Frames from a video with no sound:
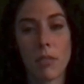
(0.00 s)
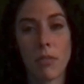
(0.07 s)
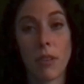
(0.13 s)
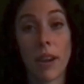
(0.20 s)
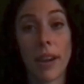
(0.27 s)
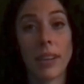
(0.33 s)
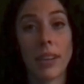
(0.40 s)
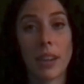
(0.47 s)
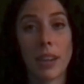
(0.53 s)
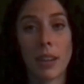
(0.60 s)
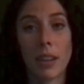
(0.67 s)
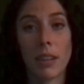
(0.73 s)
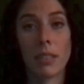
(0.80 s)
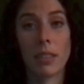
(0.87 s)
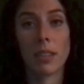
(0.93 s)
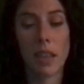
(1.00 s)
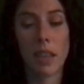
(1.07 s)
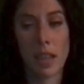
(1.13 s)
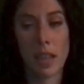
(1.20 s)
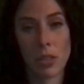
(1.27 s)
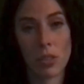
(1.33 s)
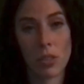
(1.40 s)
finite like
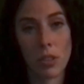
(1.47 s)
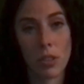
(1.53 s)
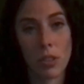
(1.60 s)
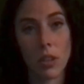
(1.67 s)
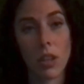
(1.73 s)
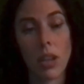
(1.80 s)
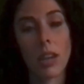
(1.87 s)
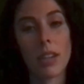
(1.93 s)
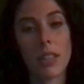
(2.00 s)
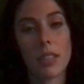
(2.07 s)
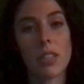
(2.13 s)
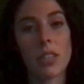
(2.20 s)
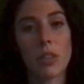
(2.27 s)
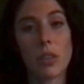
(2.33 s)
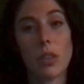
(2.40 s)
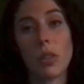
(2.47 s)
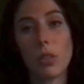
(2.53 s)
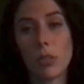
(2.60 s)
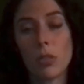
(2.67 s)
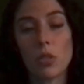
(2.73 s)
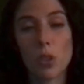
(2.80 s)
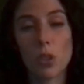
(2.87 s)
answer until
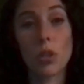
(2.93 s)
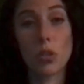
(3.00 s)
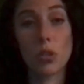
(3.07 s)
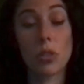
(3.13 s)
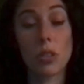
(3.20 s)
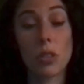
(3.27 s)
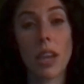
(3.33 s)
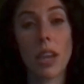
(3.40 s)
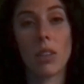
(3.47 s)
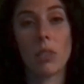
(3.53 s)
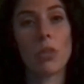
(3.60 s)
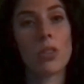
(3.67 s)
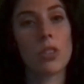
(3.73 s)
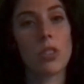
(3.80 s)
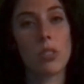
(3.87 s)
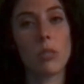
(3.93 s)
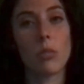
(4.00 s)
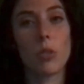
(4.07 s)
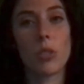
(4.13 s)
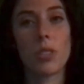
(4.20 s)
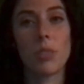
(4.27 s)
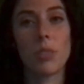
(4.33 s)
closer to the end, which is
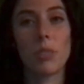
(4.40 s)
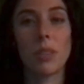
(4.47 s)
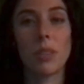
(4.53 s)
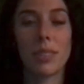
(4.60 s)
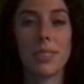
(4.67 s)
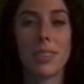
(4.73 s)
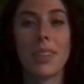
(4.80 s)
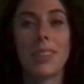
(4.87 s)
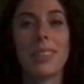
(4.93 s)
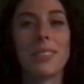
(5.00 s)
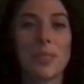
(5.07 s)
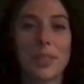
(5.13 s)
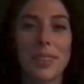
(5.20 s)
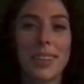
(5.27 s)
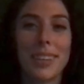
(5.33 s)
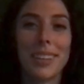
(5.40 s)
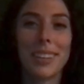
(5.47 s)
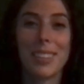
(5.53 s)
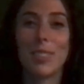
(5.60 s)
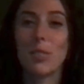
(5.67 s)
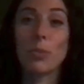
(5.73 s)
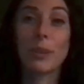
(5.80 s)
unfortunate because then we're like
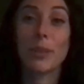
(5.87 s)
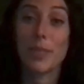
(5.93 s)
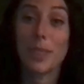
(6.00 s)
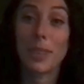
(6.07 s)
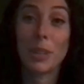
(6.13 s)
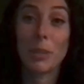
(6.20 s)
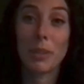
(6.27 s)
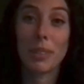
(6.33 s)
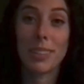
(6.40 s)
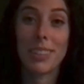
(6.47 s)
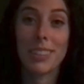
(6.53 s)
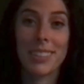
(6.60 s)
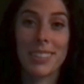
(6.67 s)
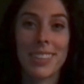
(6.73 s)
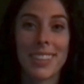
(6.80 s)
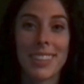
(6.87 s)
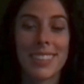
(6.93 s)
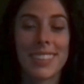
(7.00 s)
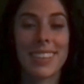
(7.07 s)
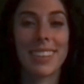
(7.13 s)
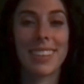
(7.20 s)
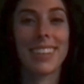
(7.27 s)
super excited about this and then it's
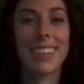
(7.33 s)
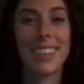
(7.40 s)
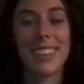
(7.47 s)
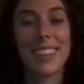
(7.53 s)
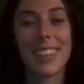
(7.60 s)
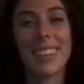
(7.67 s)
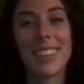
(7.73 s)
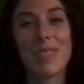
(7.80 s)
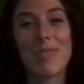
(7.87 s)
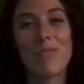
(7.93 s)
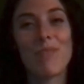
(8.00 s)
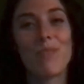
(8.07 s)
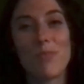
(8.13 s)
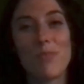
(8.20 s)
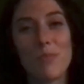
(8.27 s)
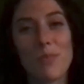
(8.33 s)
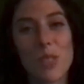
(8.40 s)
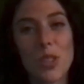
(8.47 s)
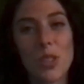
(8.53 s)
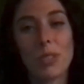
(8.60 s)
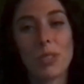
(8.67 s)
like, shoot.